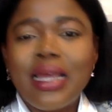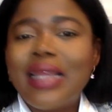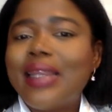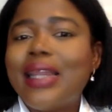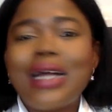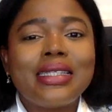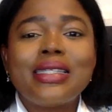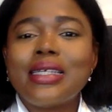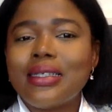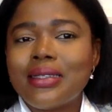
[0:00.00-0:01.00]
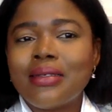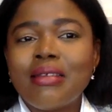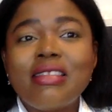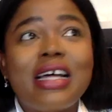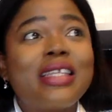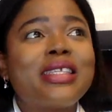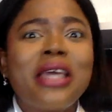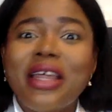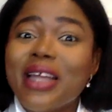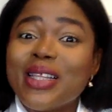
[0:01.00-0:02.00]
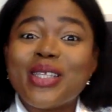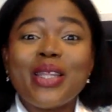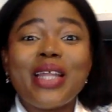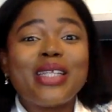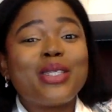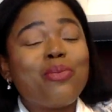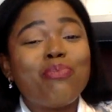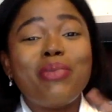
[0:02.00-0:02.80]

That's it. That's the